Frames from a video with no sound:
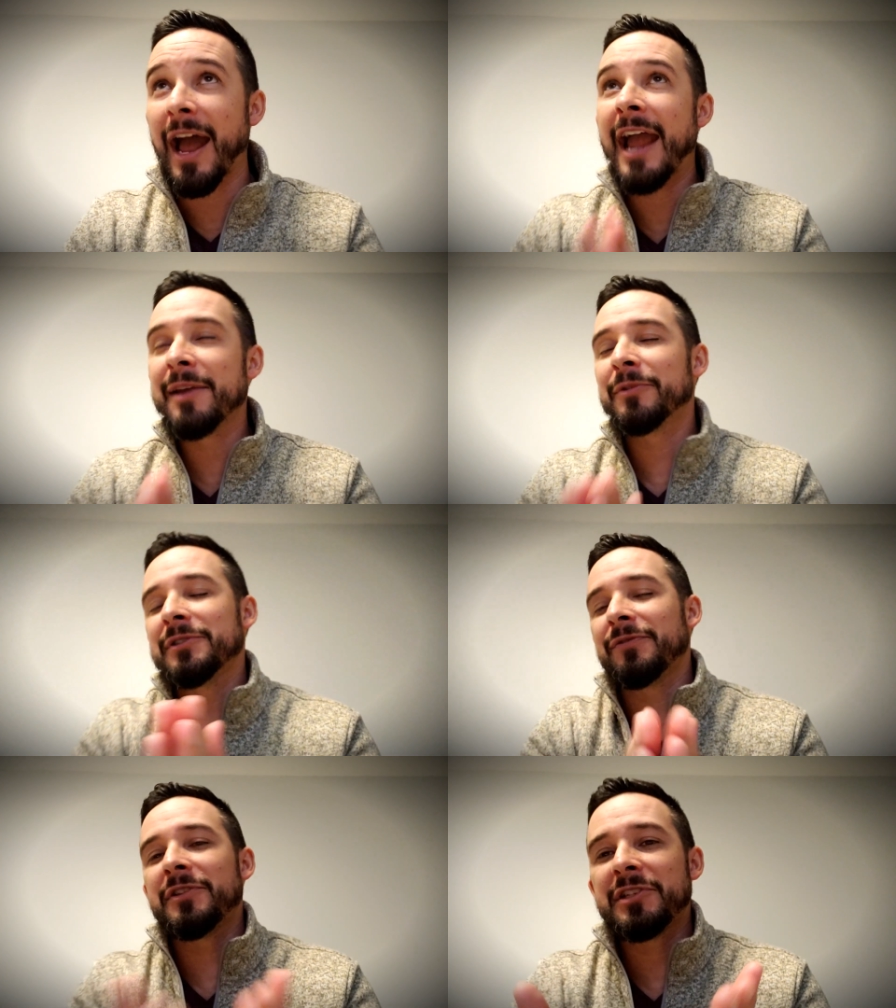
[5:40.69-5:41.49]
I am
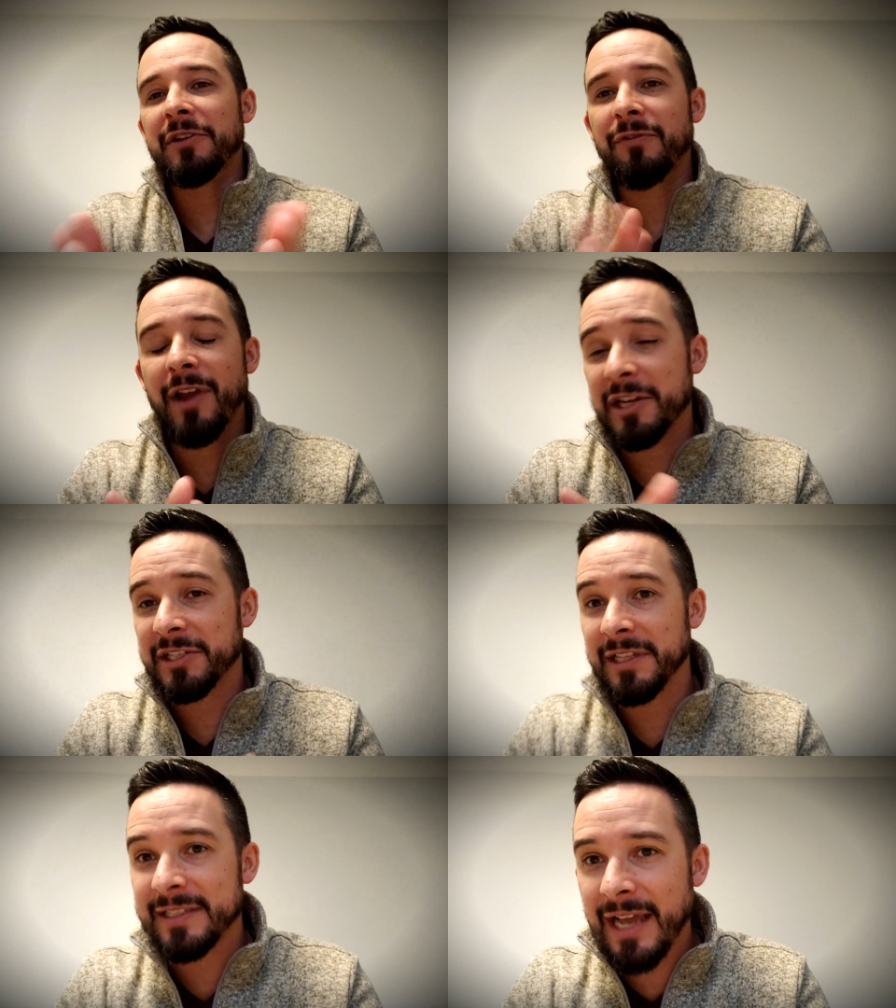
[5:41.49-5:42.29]
only fishing a
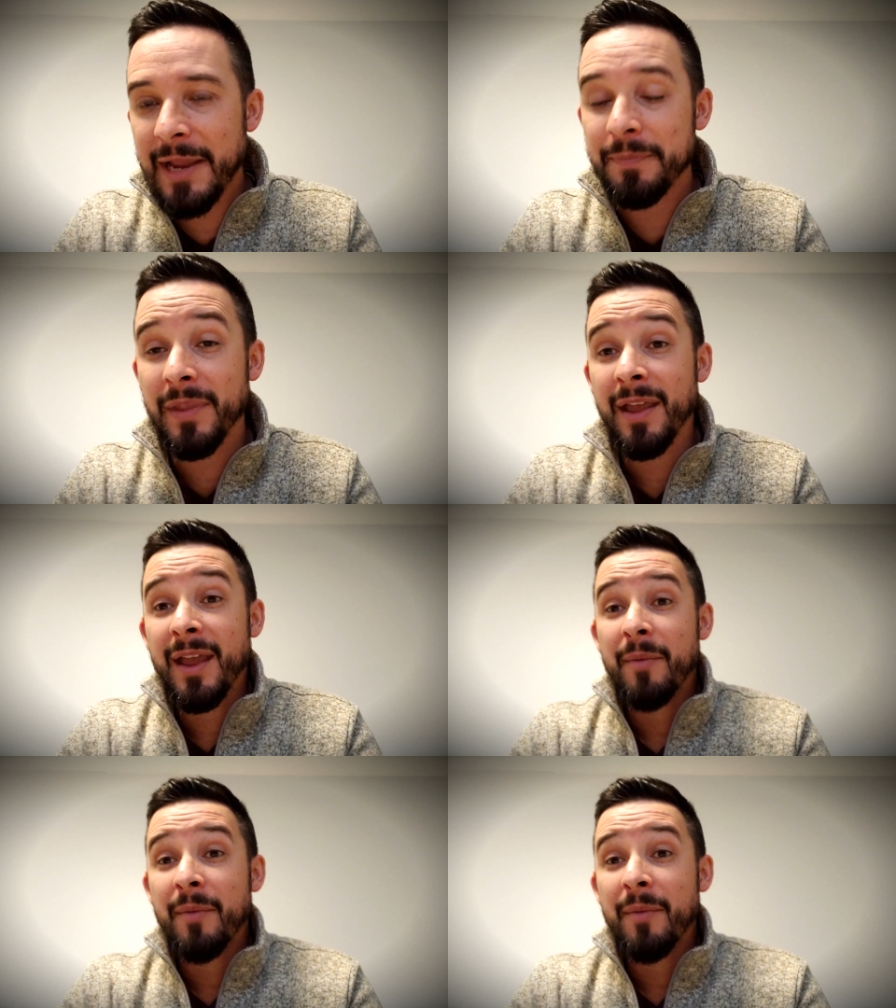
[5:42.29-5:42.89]
fraction of the time,